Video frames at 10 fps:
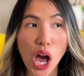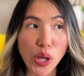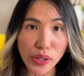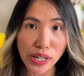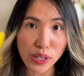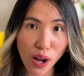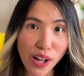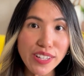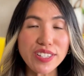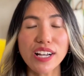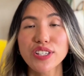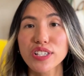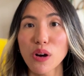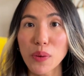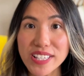You can call this a
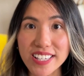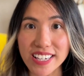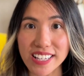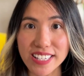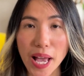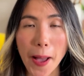coincidence,